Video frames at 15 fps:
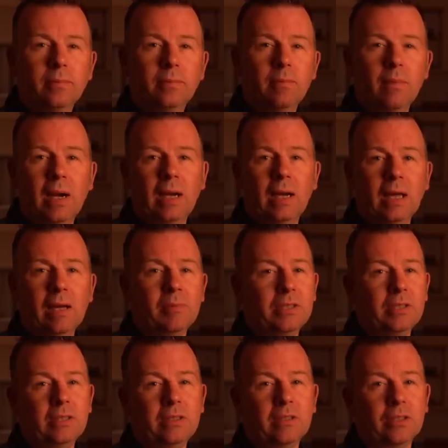My
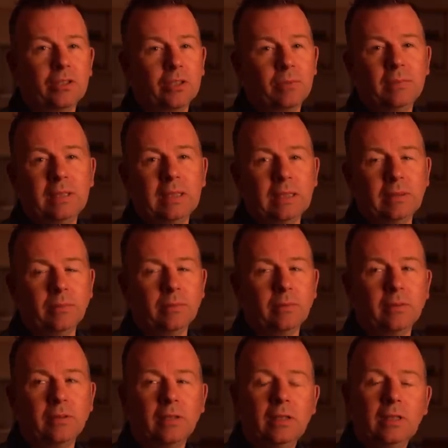images are
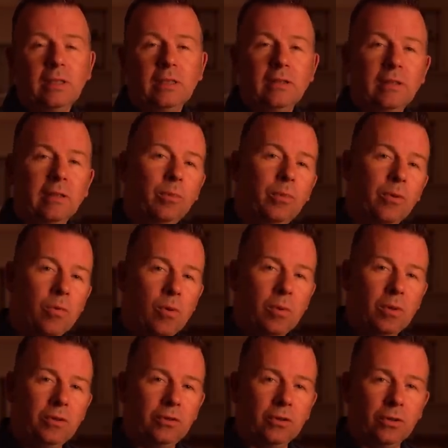sometimes simple
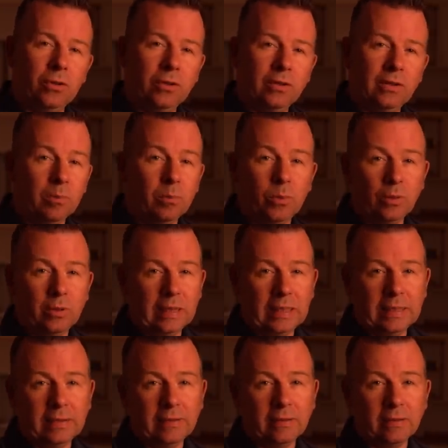moments on simple
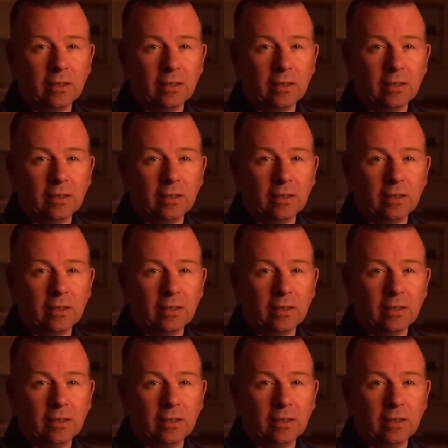days,